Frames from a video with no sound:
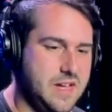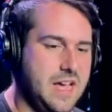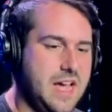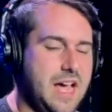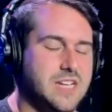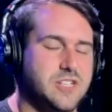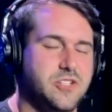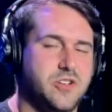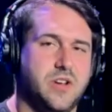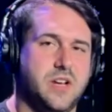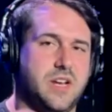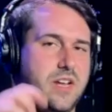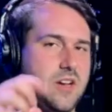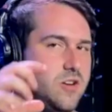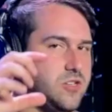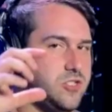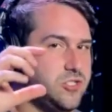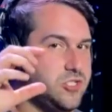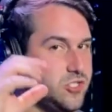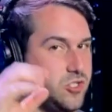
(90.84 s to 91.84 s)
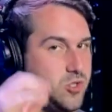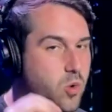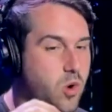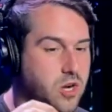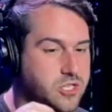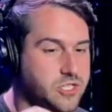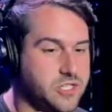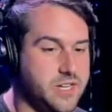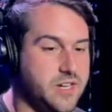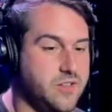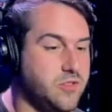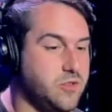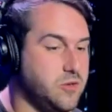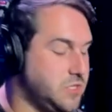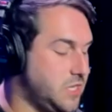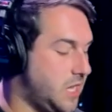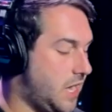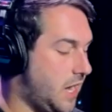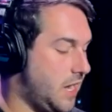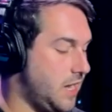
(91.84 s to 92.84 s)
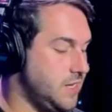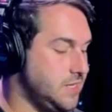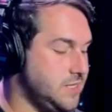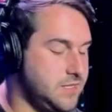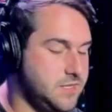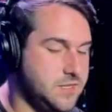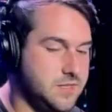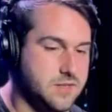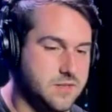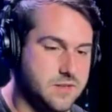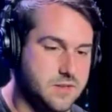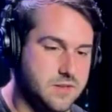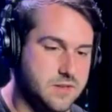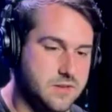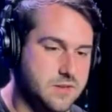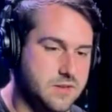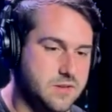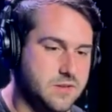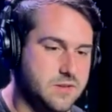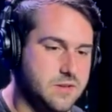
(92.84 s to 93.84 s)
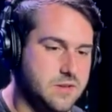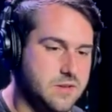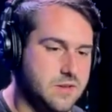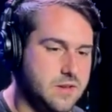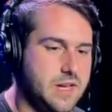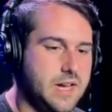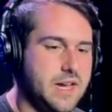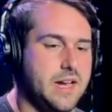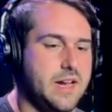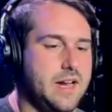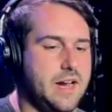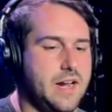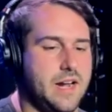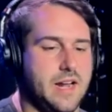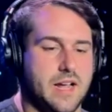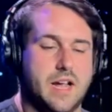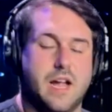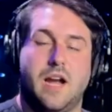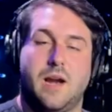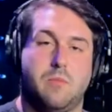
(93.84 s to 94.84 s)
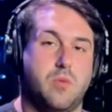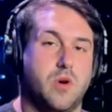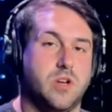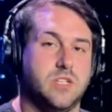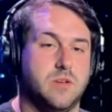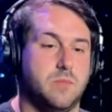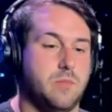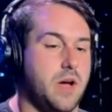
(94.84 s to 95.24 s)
As you can hear, it's just squashing down those highs. It kind of brings up